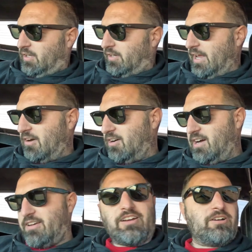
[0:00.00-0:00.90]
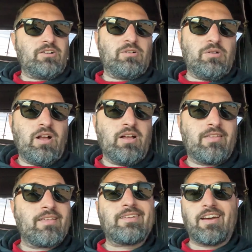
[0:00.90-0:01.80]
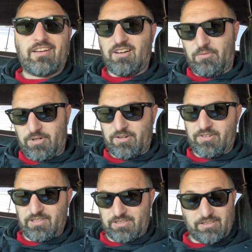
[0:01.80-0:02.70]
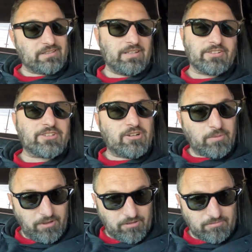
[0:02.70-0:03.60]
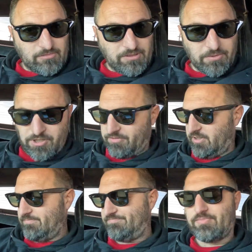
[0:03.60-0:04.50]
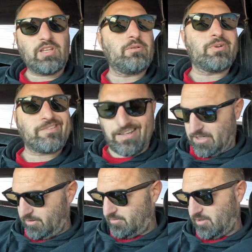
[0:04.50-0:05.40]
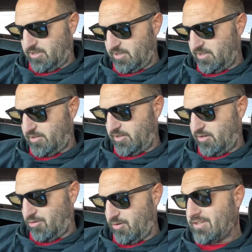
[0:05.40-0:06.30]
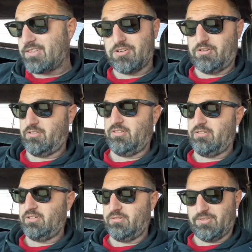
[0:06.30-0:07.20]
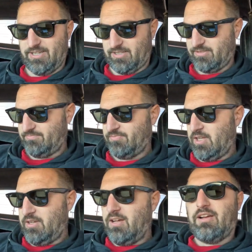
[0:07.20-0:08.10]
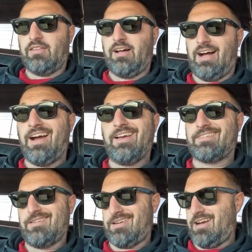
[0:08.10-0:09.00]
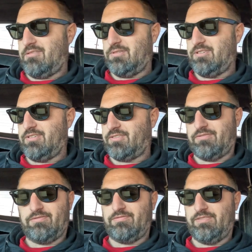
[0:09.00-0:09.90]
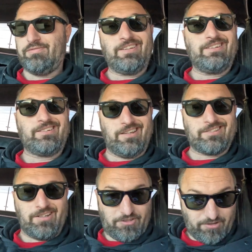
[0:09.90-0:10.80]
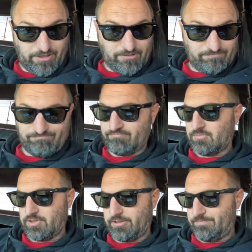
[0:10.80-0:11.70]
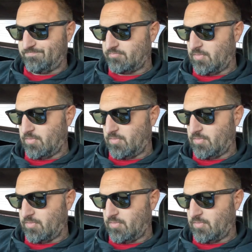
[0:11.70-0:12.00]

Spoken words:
Now, I know the tachometer said 6,000 RPM when it was shifting. It was not. I rest assure you, it was not. The highest it got was 5,600. So,